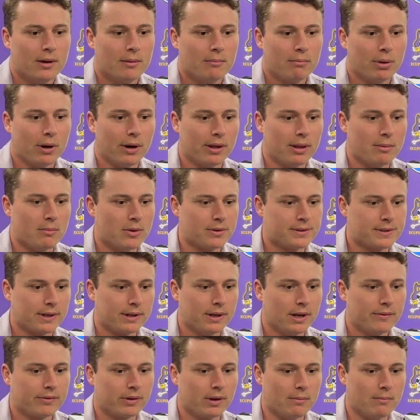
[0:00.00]
Probably the most
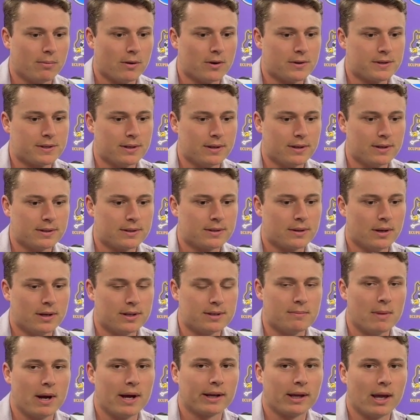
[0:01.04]
significant person is
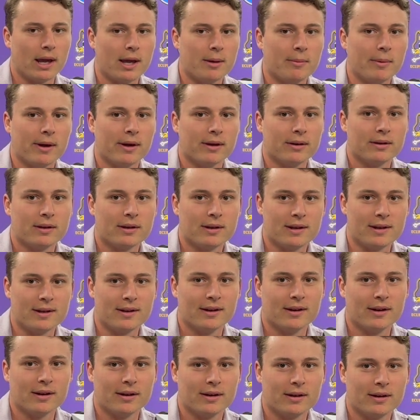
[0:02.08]
Mike Amen. He
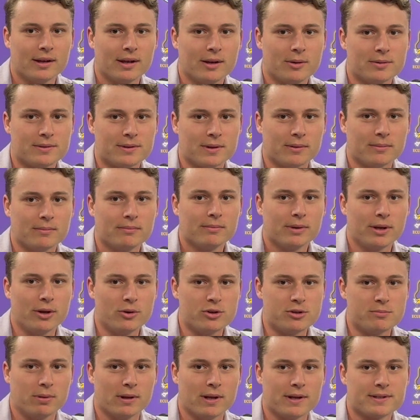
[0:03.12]
was a
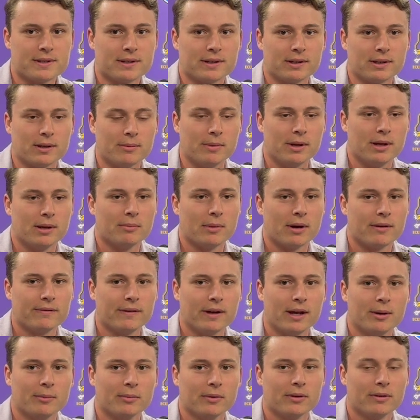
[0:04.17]
huge blessing to me and my
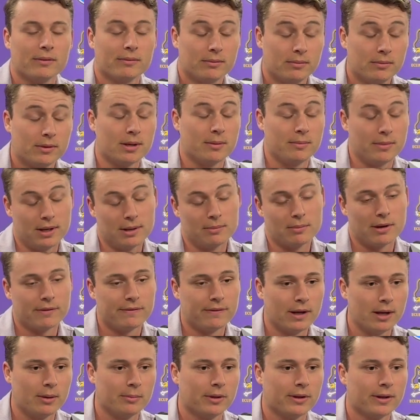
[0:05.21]
family.
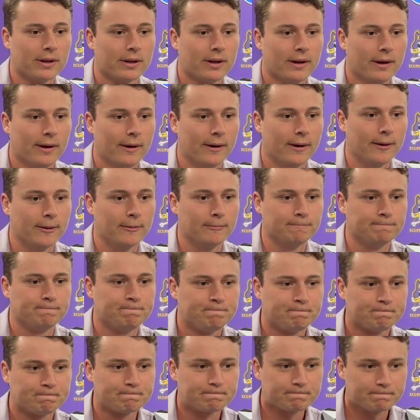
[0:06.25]
And
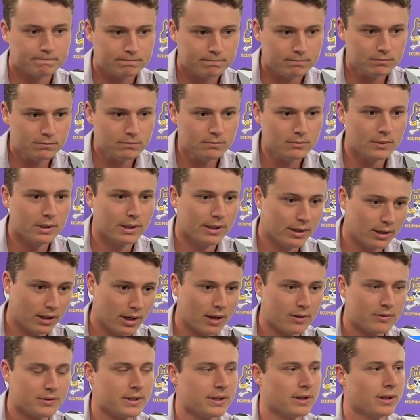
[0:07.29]
then
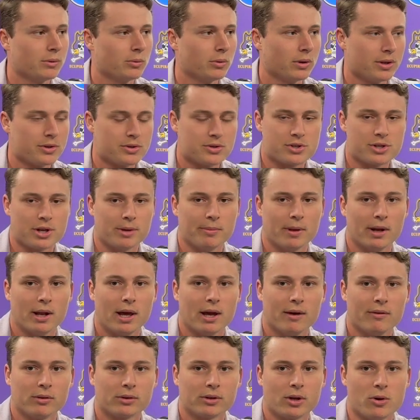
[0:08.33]
obviously the relationship that I
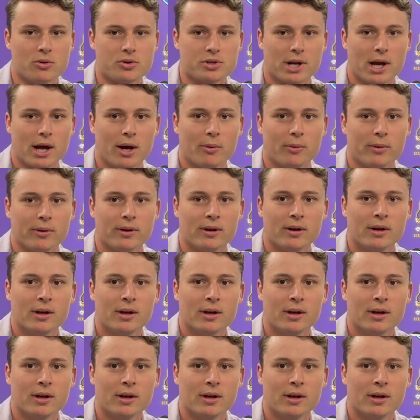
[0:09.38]
have with Coach Godwin